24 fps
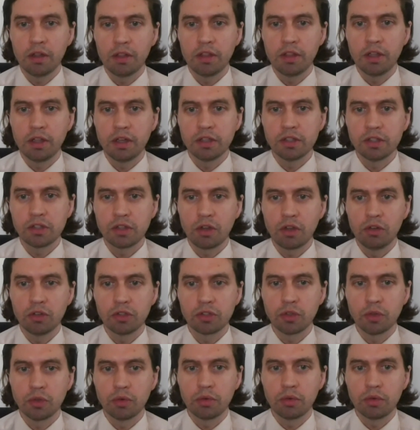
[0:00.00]
that is
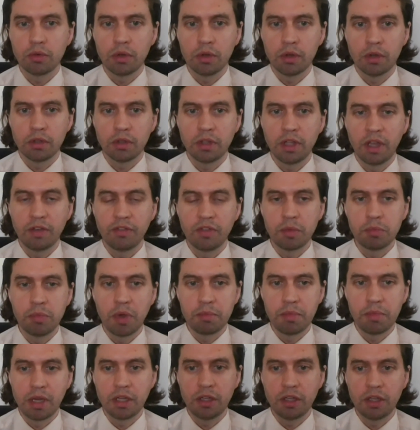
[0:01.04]
also levied by
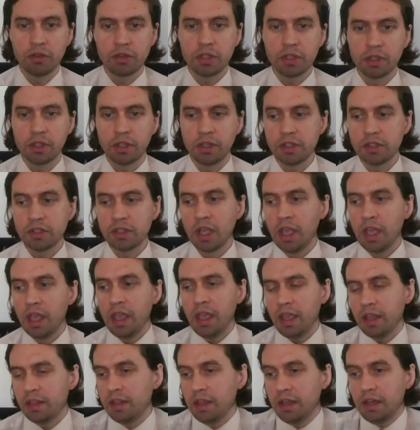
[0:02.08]
many utilities.
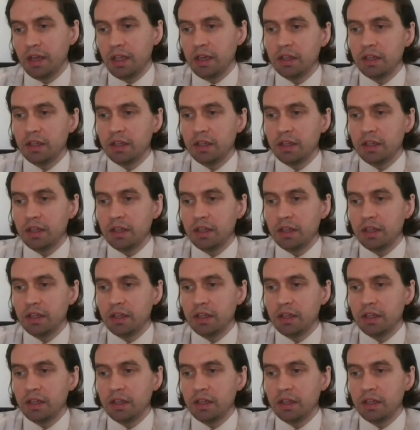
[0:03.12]
And then